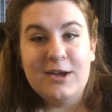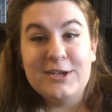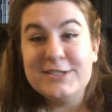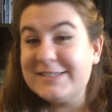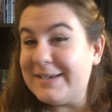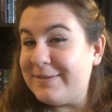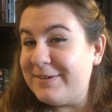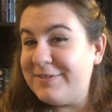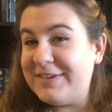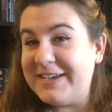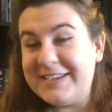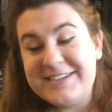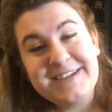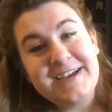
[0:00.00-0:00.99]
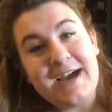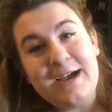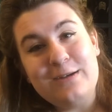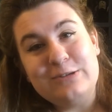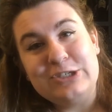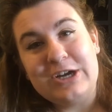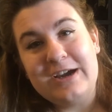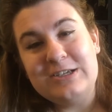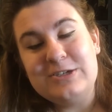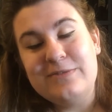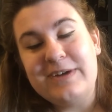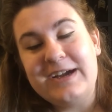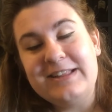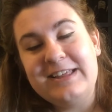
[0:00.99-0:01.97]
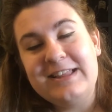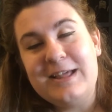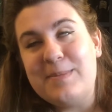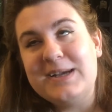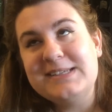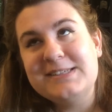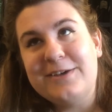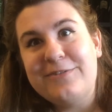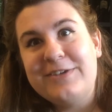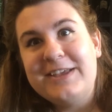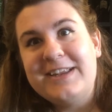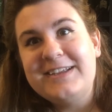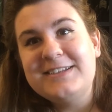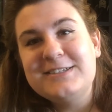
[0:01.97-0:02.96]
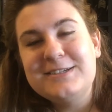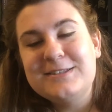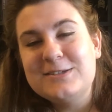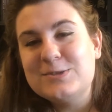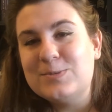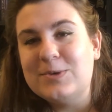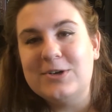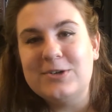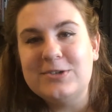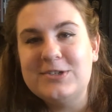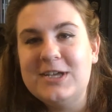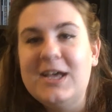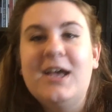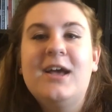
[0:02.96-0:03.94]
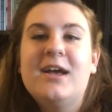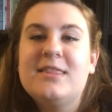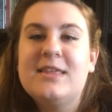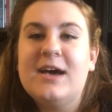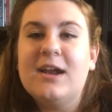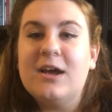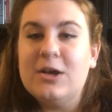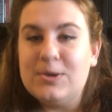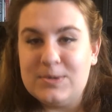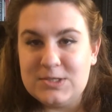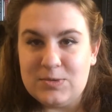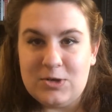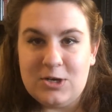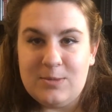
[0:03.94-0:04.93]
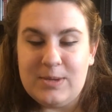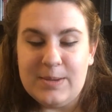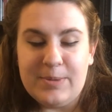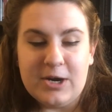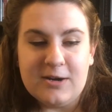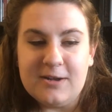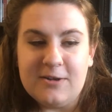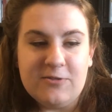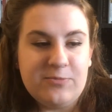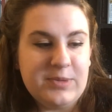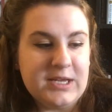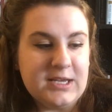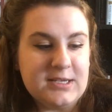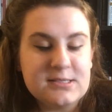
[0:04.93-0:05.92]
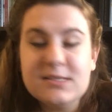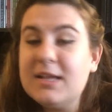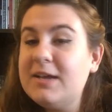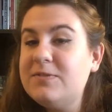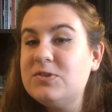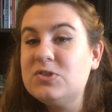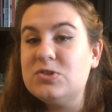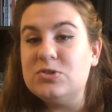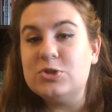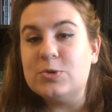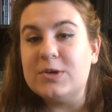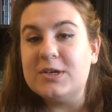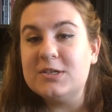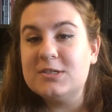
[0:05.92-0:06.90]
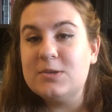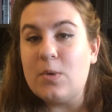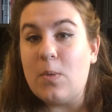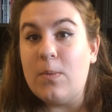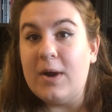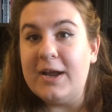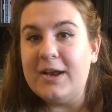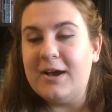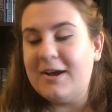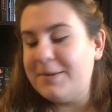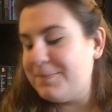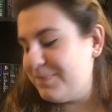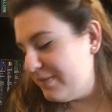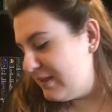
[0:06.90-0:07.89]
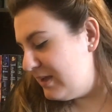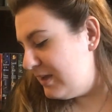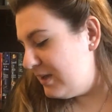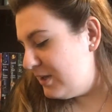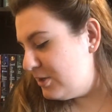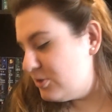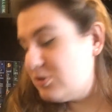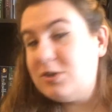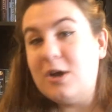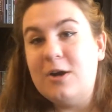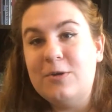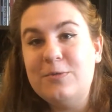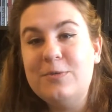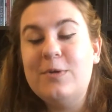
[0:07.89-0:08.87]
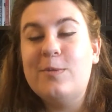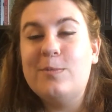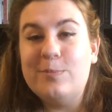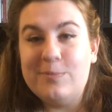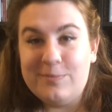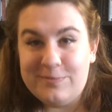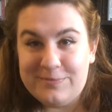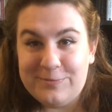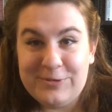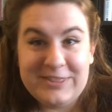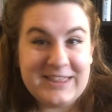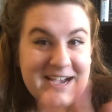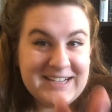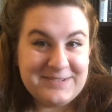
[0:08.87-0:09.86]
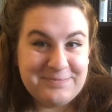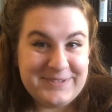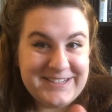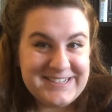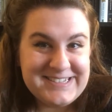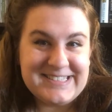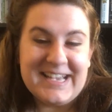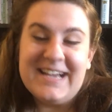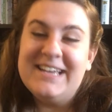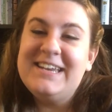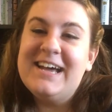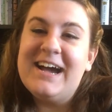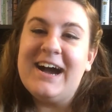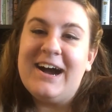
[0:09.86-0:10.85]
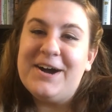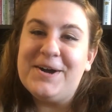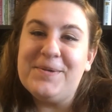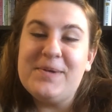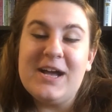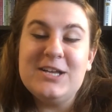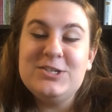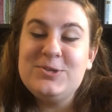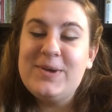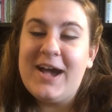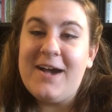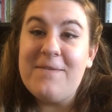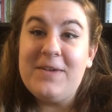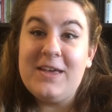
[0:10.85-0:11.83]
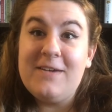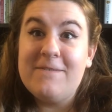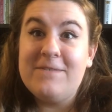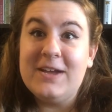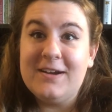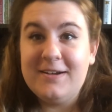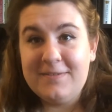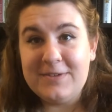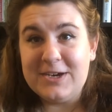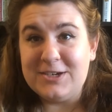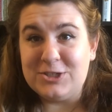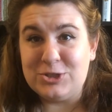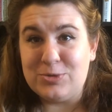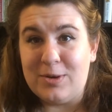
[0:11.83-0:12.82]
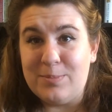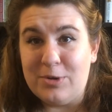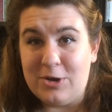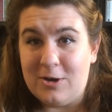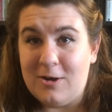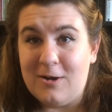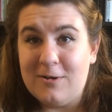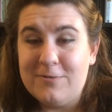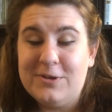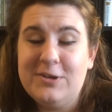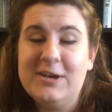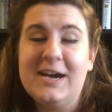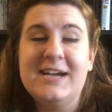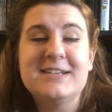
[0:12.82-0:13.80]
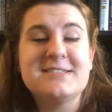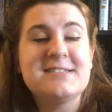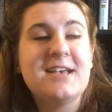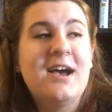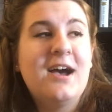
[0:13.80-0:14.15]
some of it. I am trying to finally let myself get into this world that I always wanted to be a part of because life is too short. Why not? So with that being said, I do have a very, very short book haul for you guys.